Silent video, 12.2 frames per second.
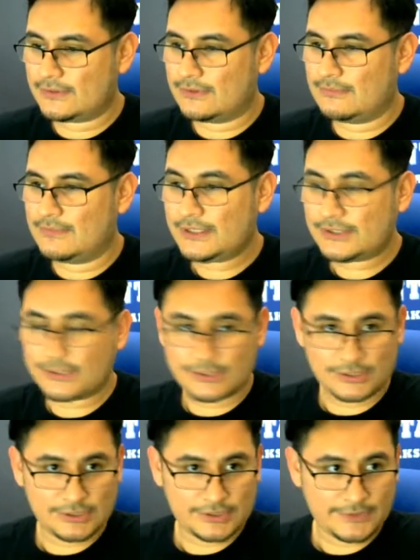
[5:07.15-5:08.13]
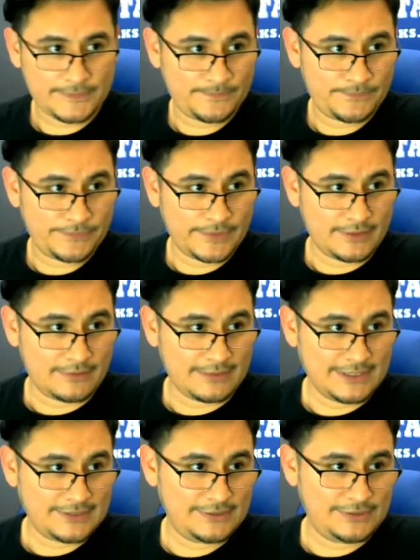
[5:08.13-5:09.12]
Thank you so much.
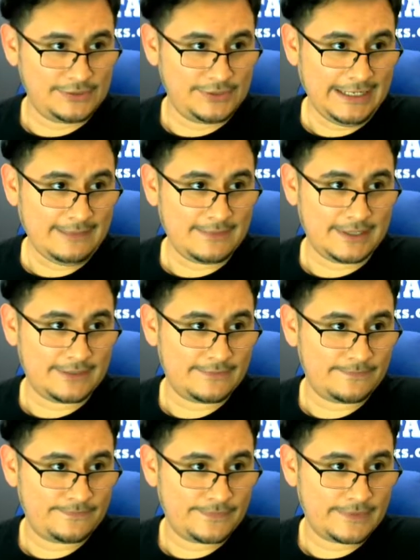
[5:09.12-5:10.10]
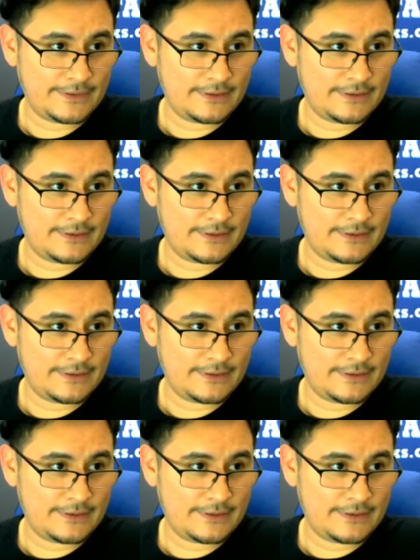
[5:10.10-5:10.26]
Congratulations, Jamie.